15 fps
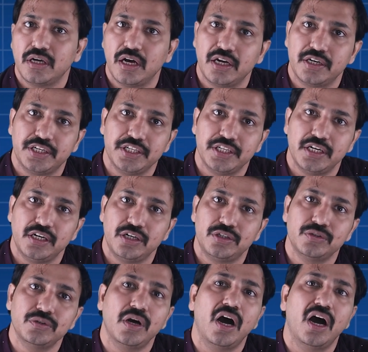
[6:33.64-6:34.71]
Arterial
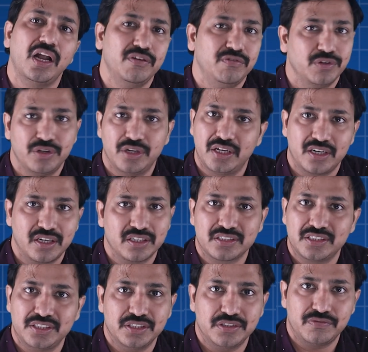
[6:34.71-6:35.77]
to alveolar
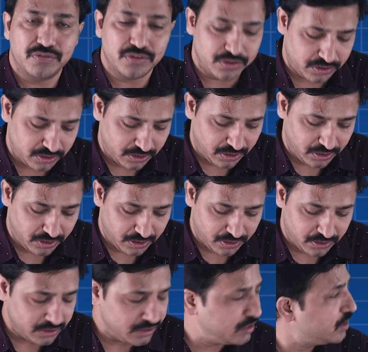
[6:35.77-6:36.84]
oxygen flows.
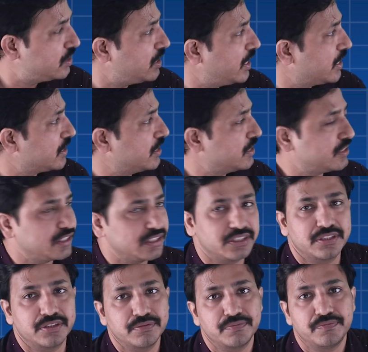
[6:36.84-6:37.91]
It's like these
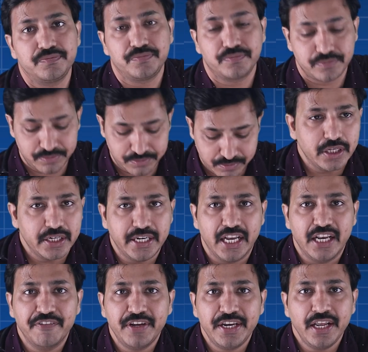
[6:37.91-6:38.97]
things. The
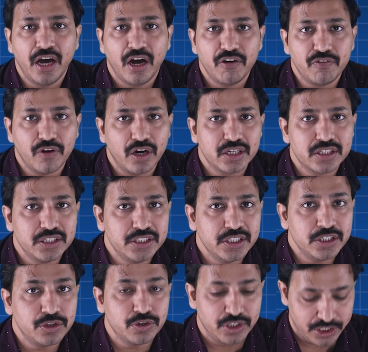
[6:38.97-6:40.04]
delivery of
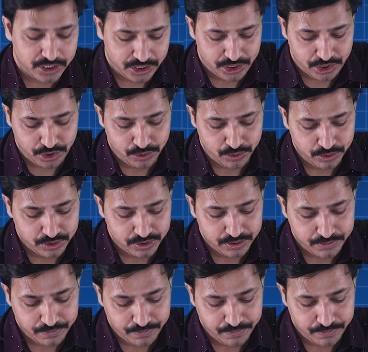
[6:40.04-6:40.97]
oxygen to the tissues